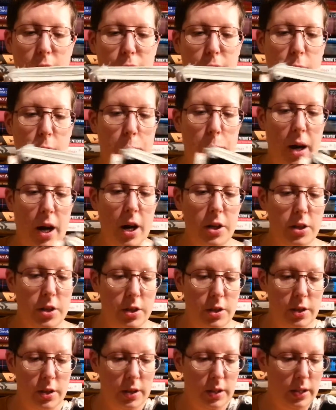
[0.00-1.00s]
fall
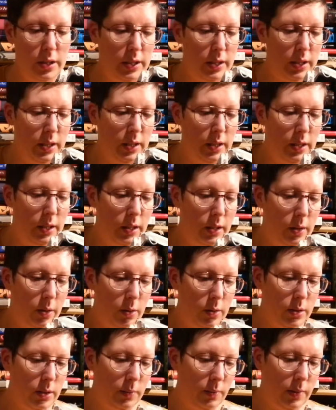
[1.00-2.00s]
apart
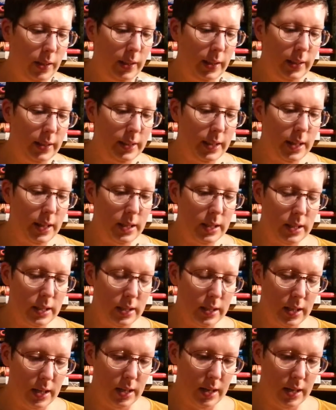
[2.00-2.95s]
or something like that.